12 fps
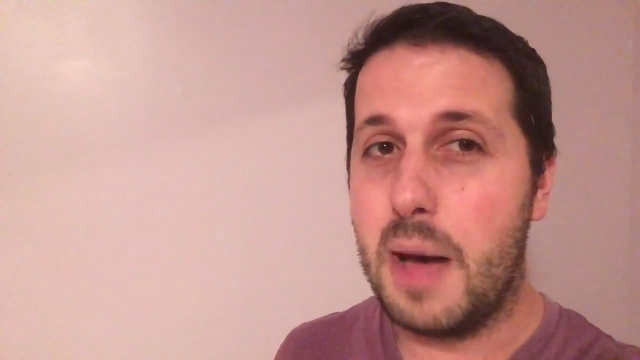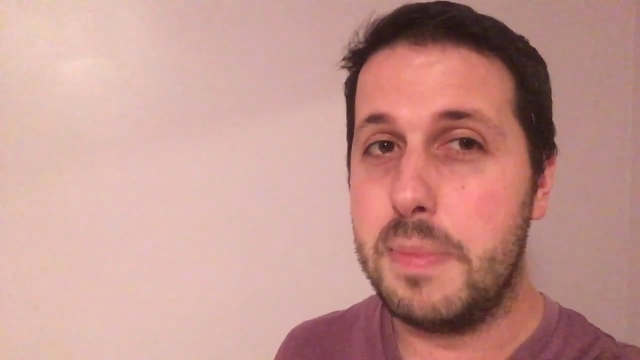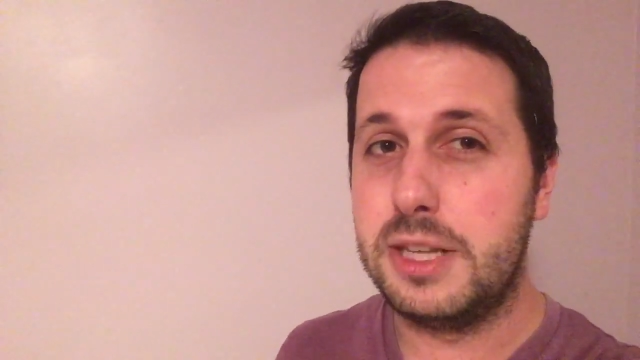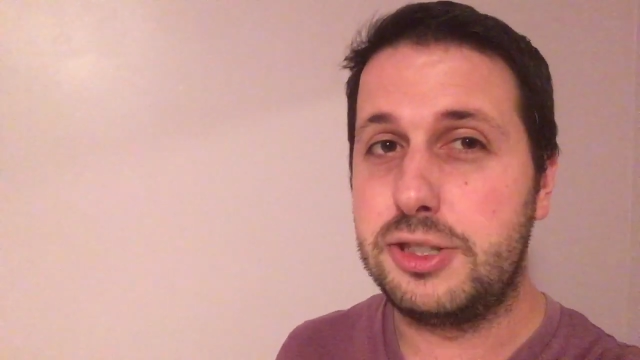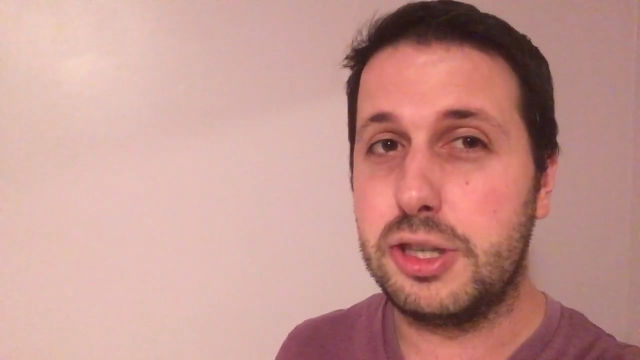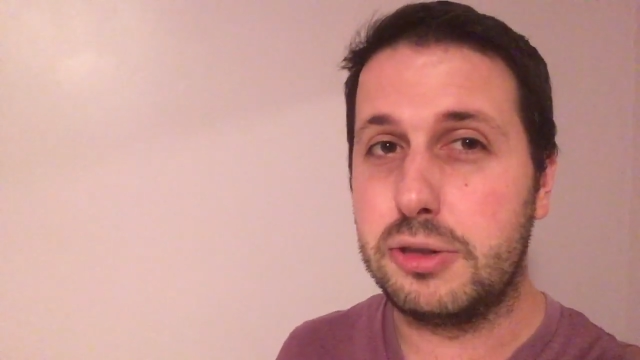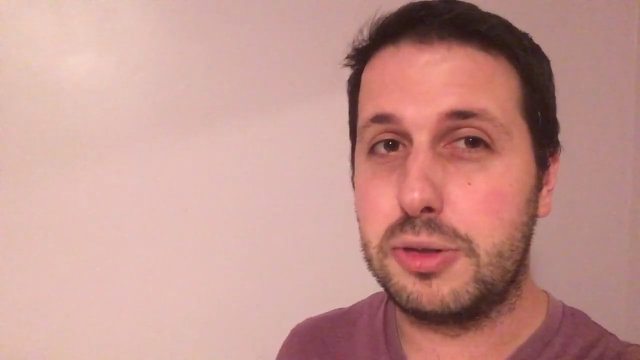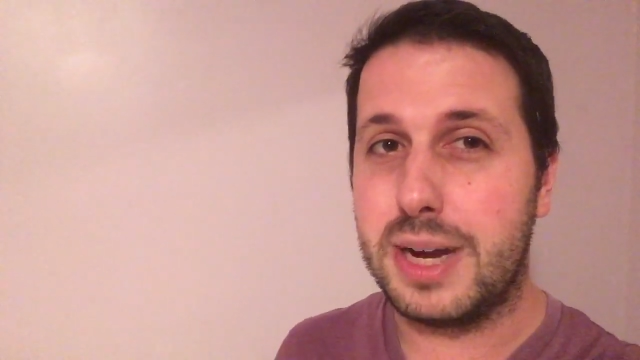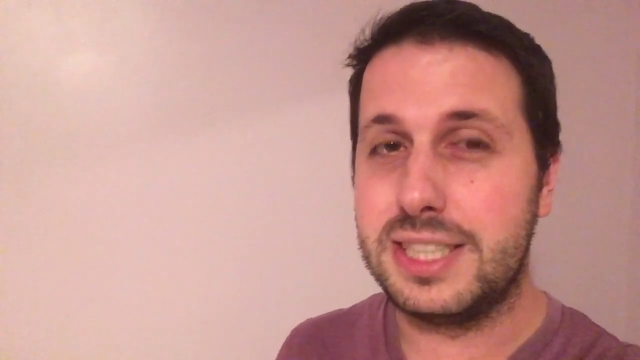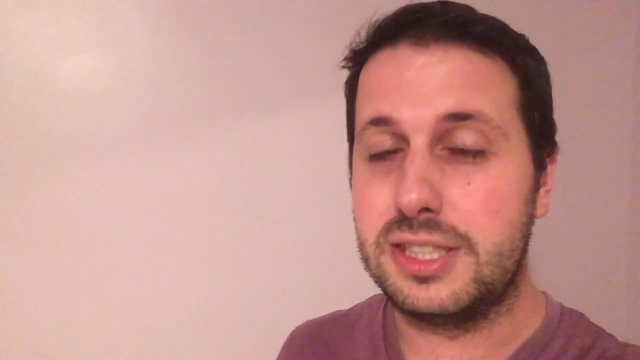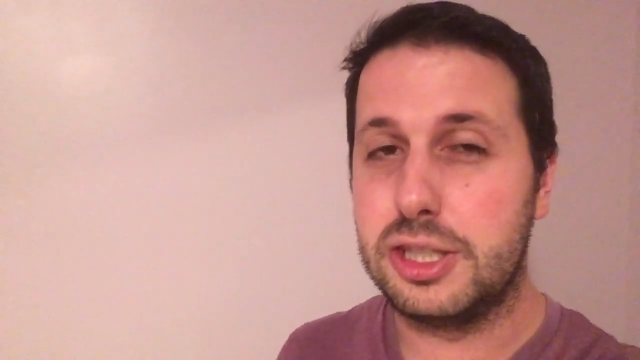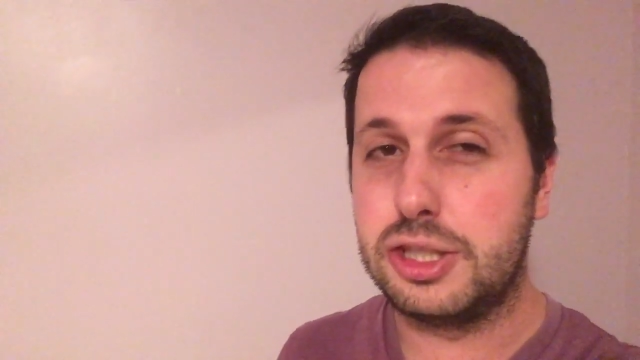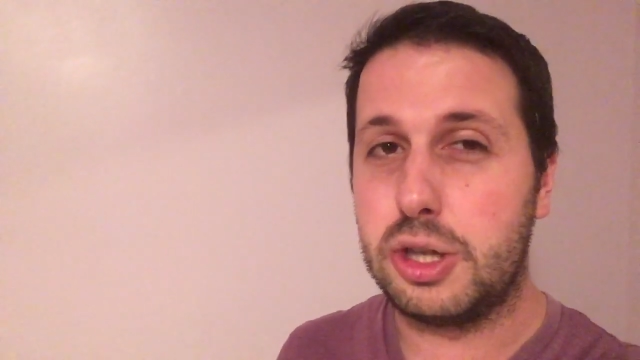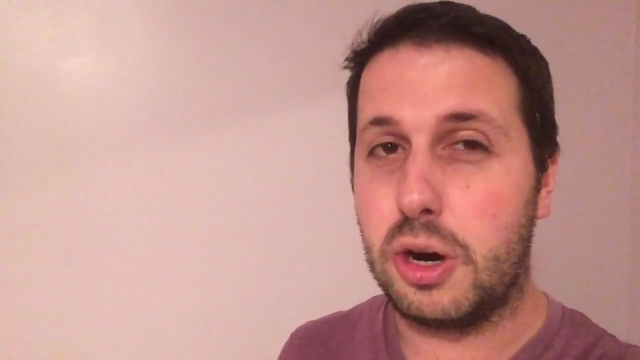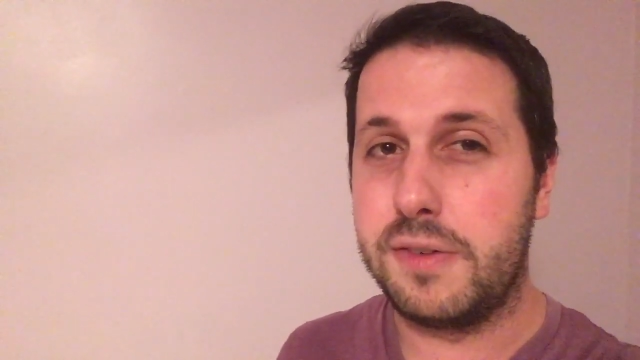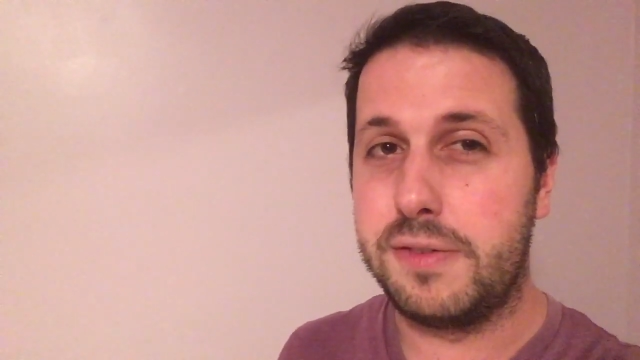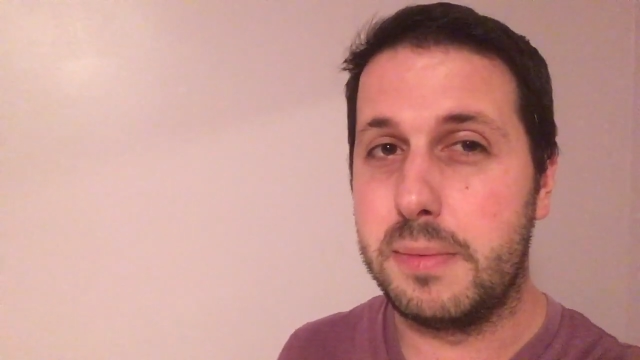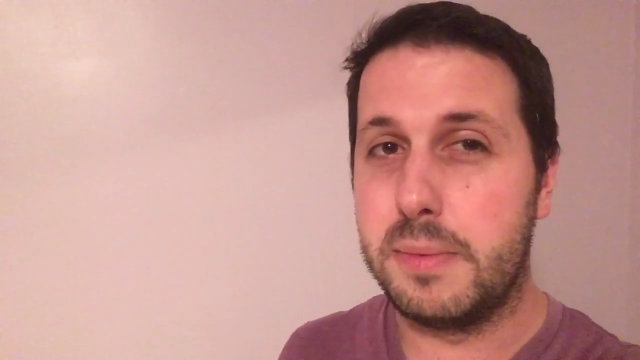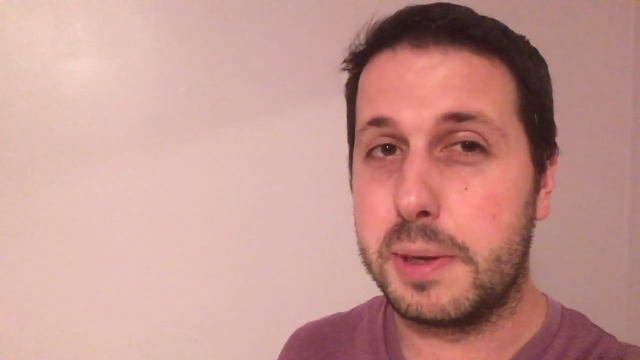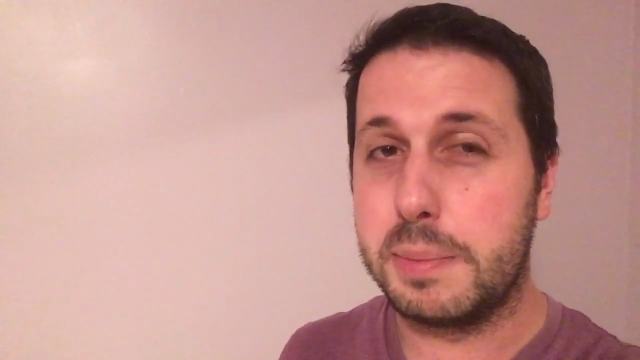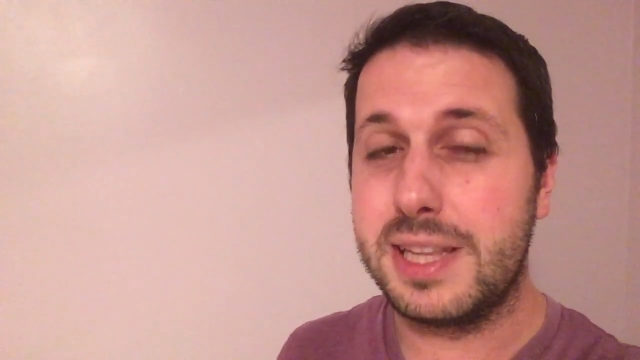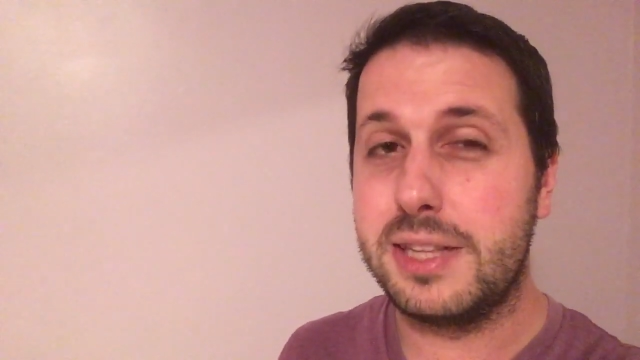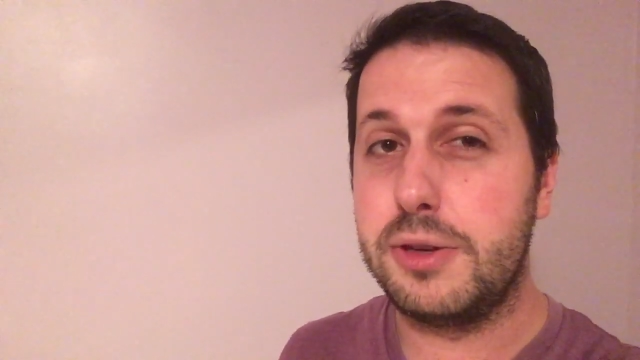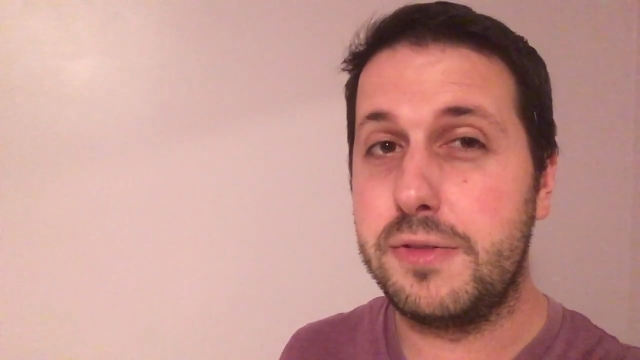This show tries to start from a
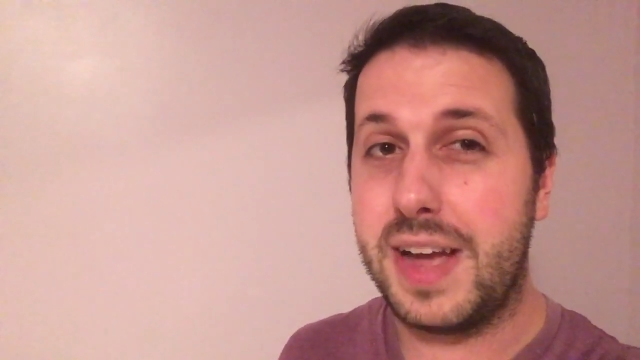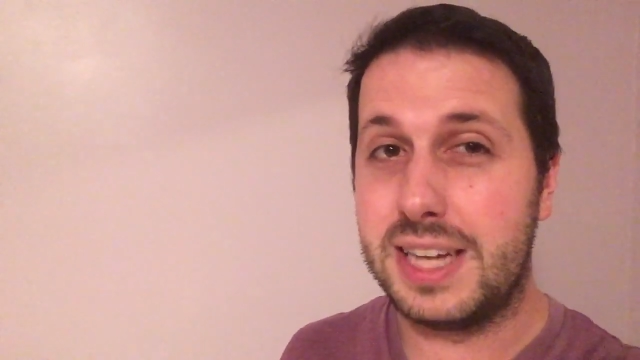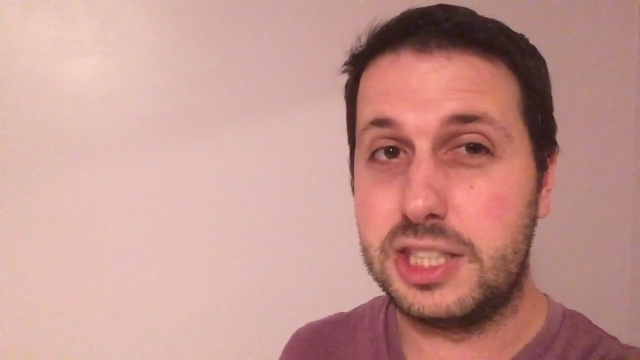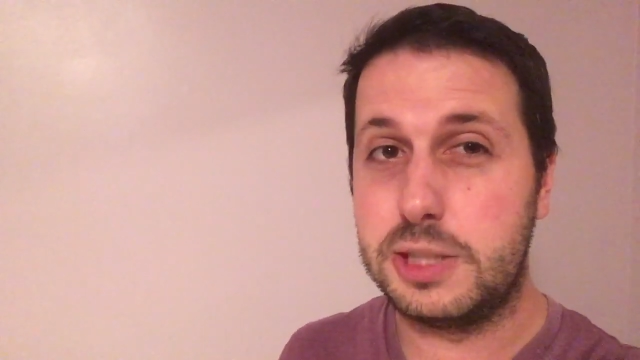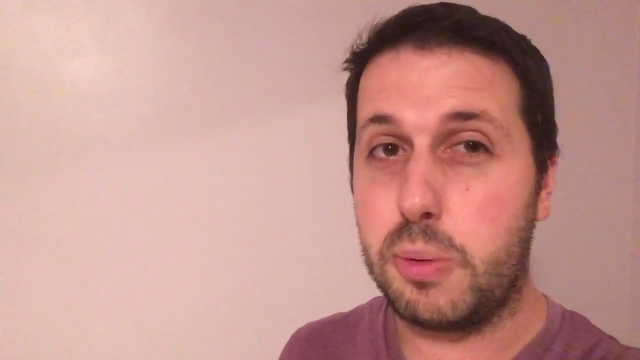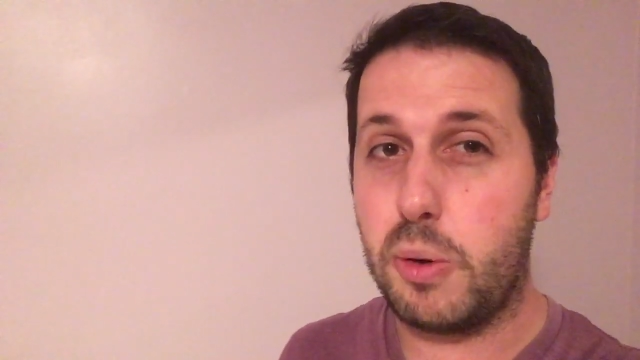completely new vantage